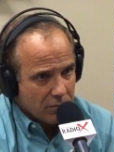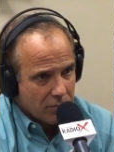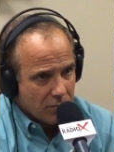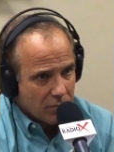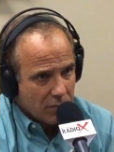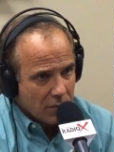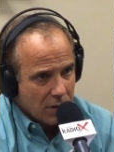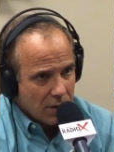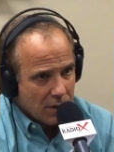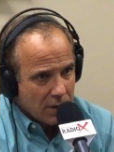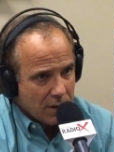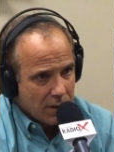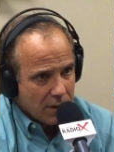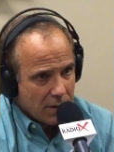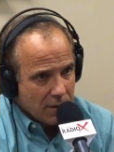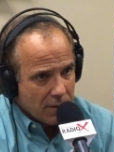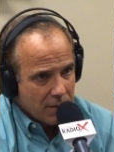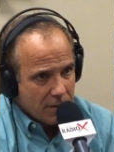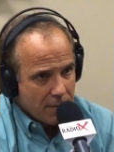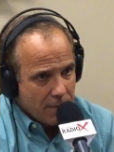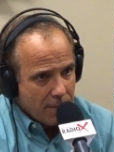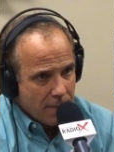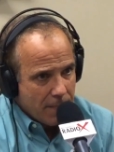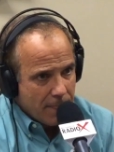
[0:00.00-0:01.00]
And what
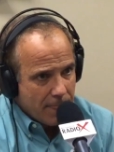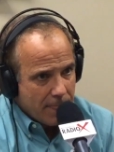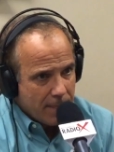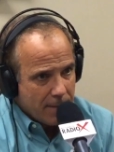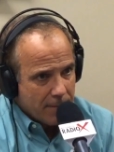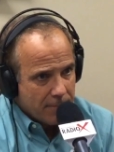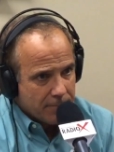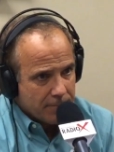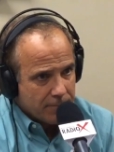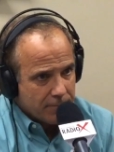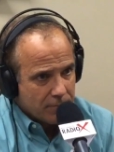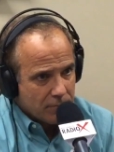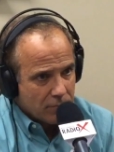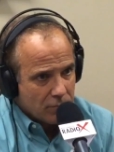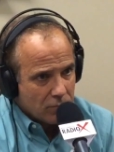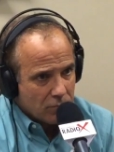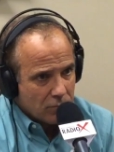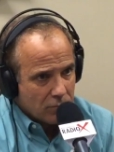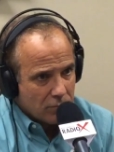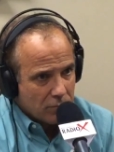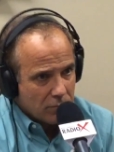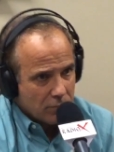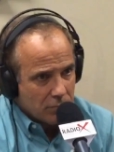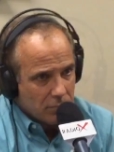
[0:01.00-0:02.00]
is that person's
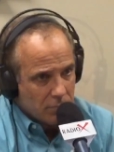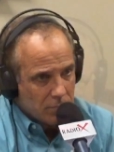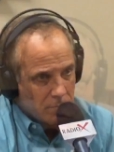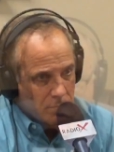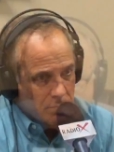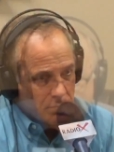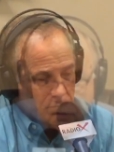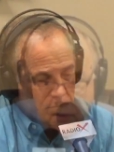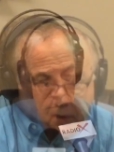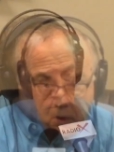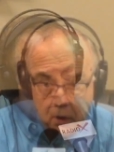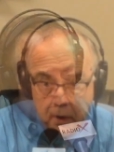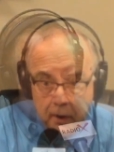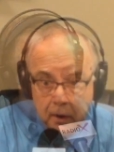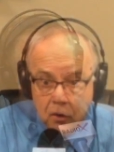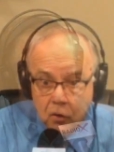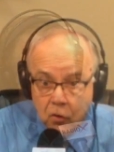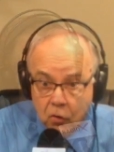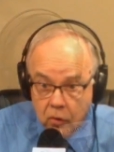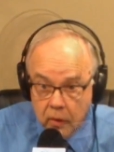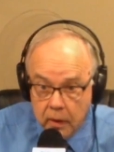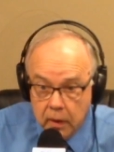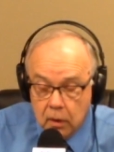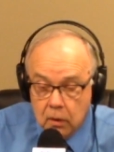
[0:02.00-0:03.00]
self-image? Because you've hit on a
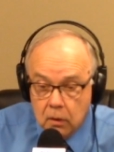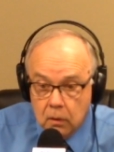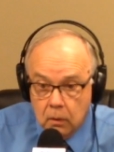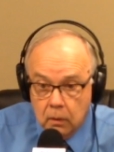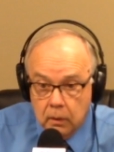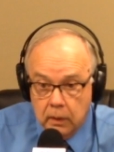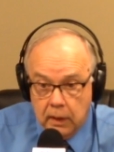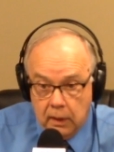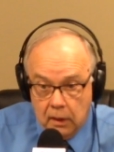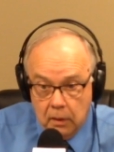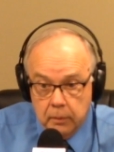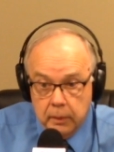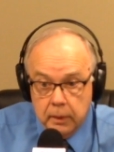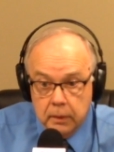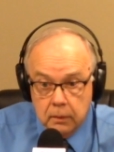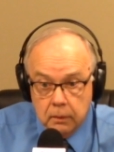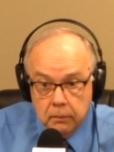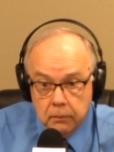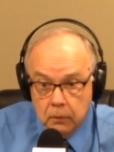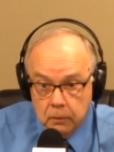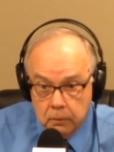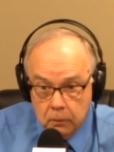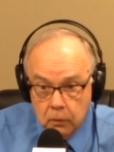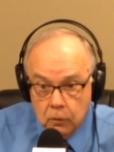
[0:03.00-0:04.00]
critical element.
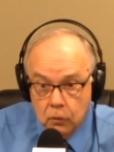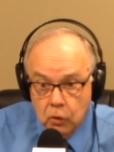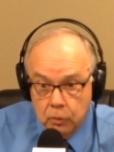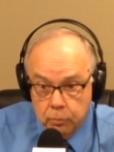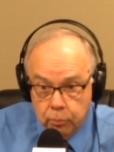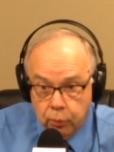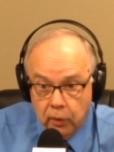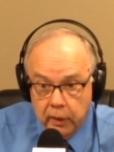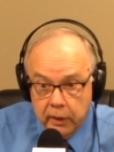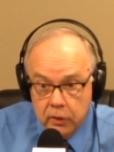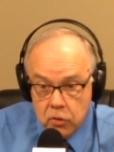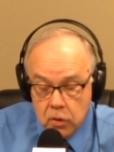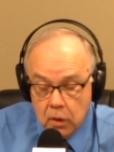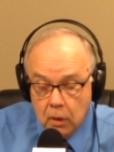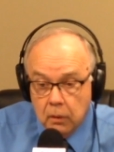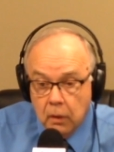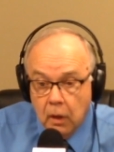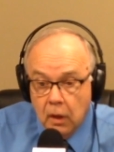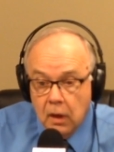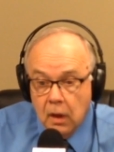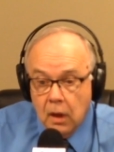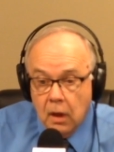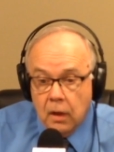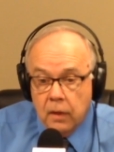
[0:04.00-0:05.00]
Good point, Joe,
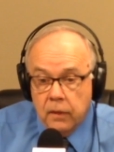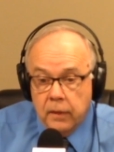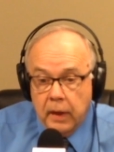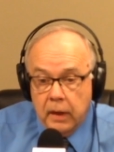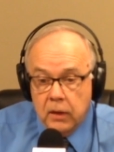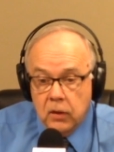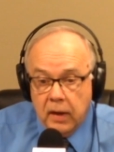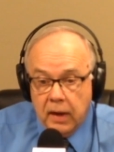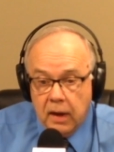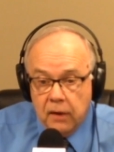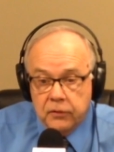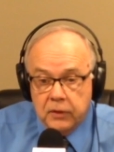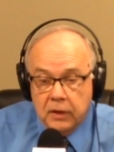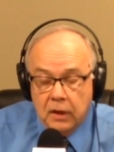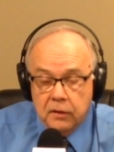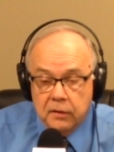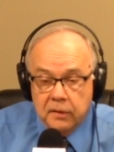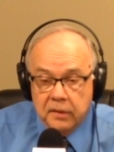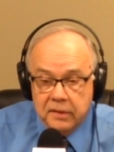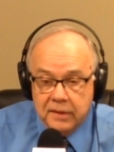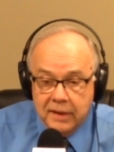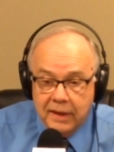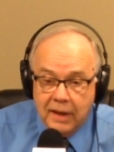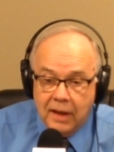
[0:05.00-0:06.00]
that you have to
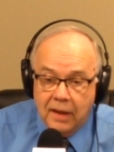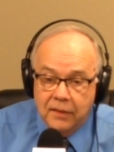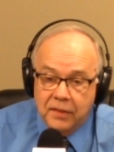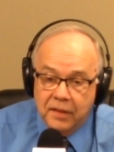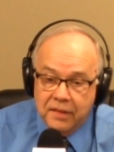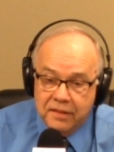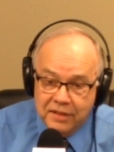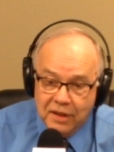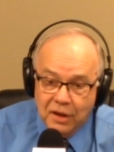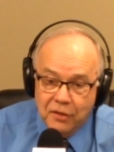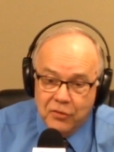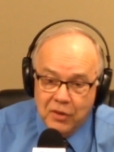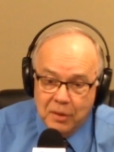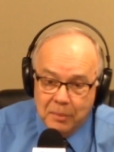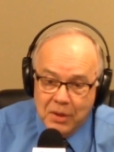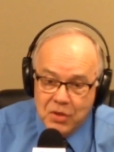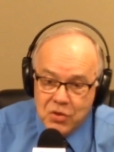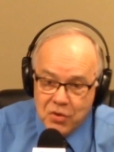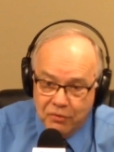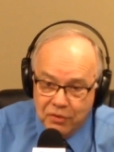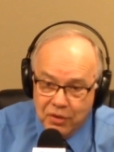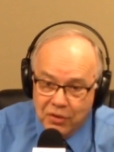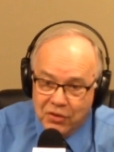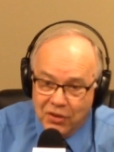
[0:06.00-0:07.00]
understand the self-image
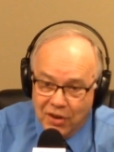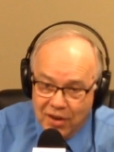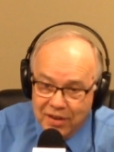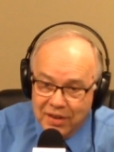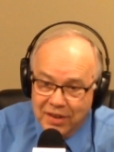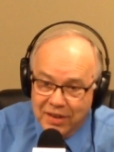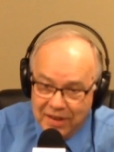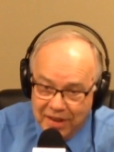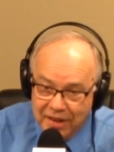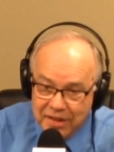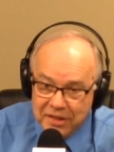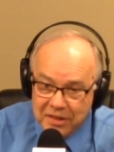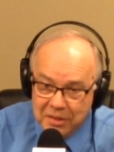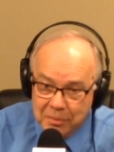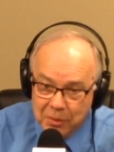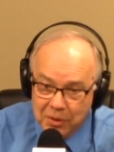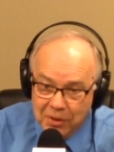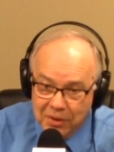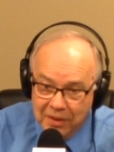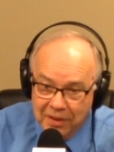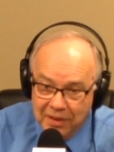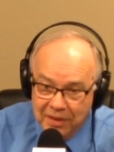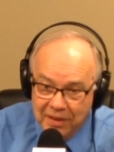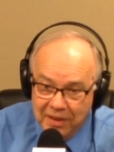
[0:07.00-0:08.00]
of your target
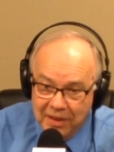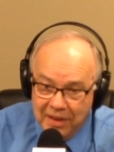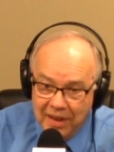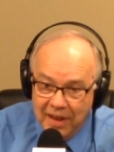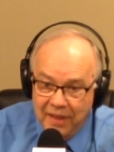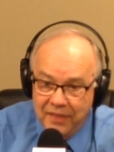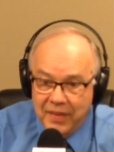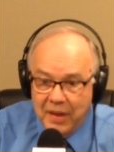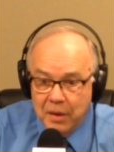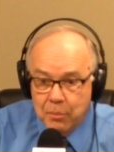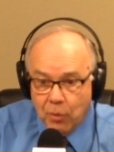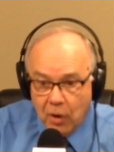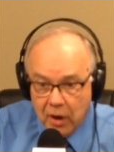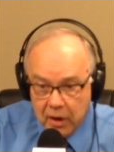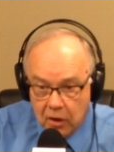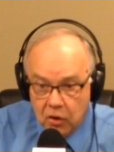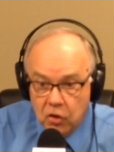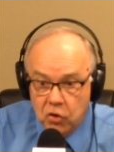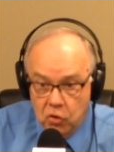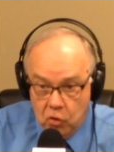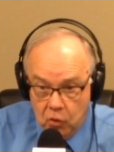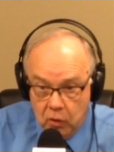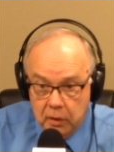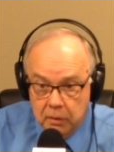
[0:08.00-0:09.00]
customer and then
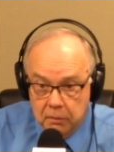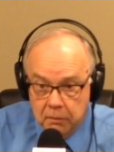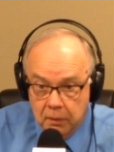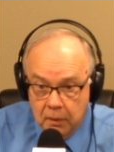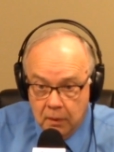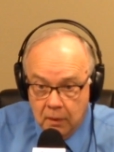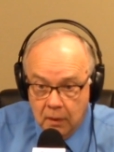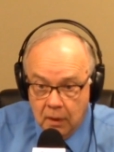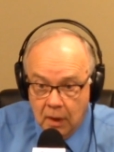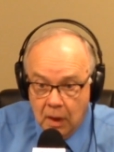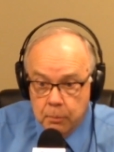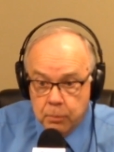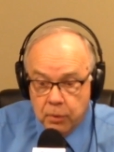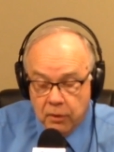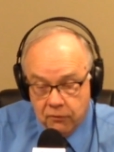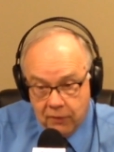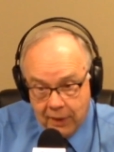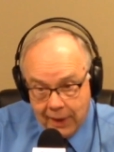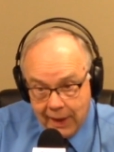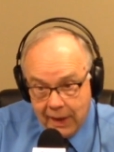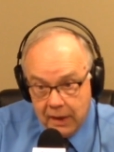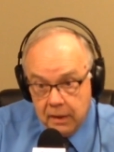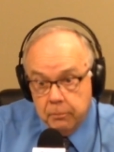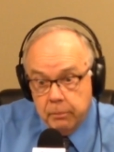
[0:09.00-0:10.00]
market to it and
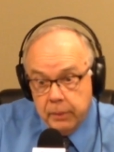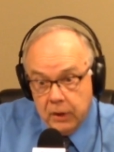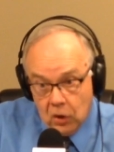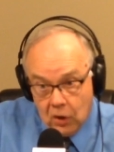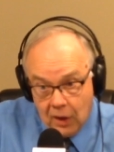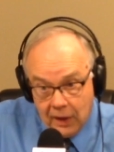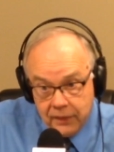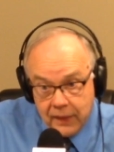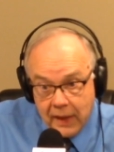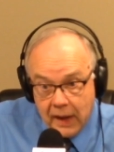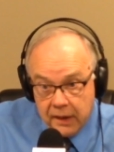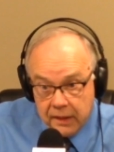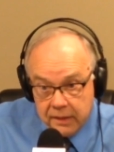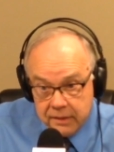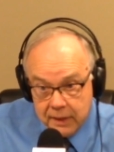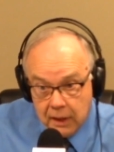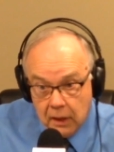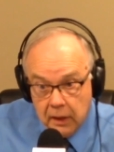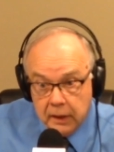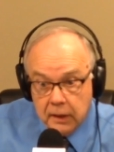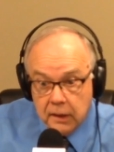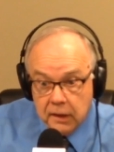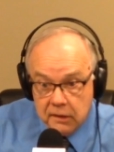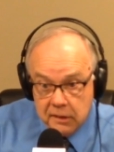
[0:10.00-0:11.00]
provide beyond that a
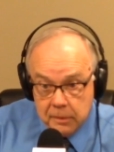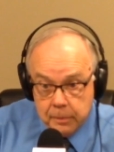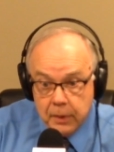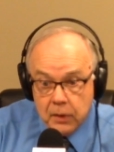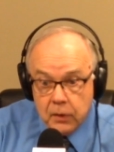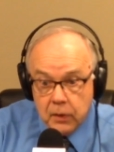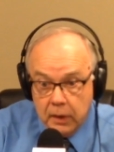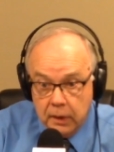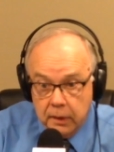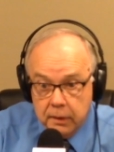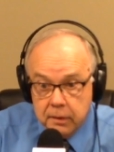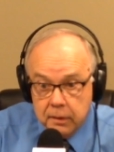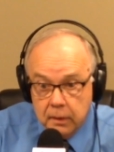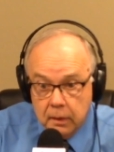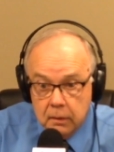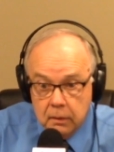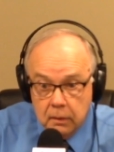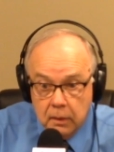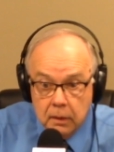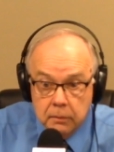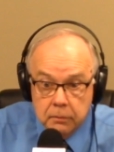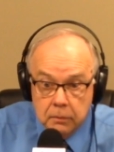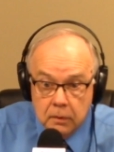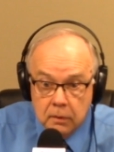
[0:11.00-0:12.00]
selling experience
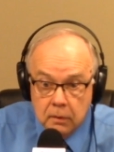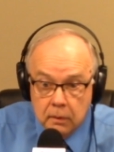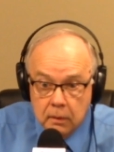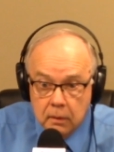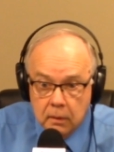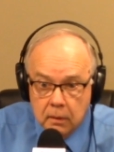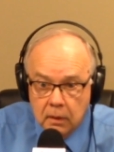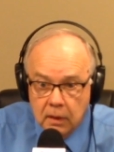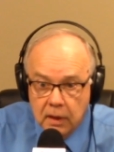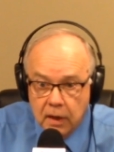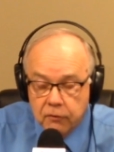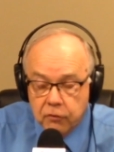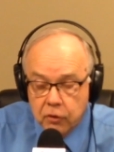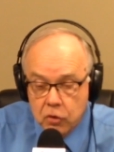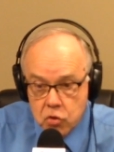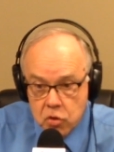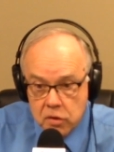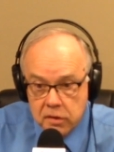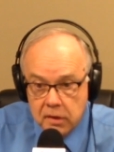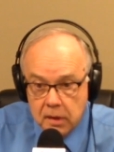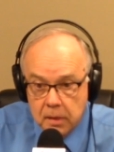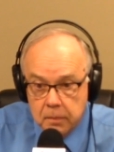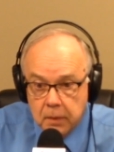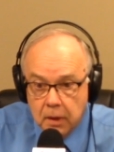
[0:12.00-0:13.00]
that
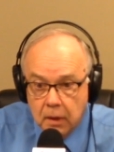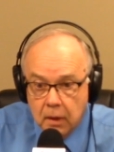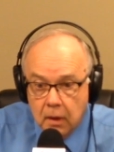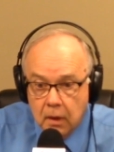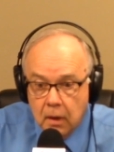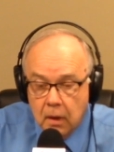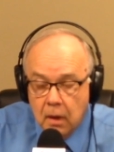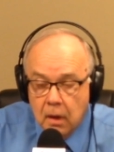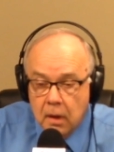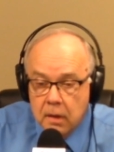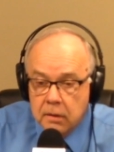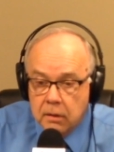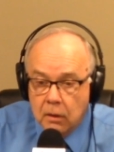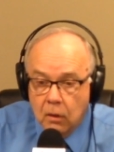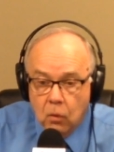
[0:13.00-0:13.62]
leverages it. So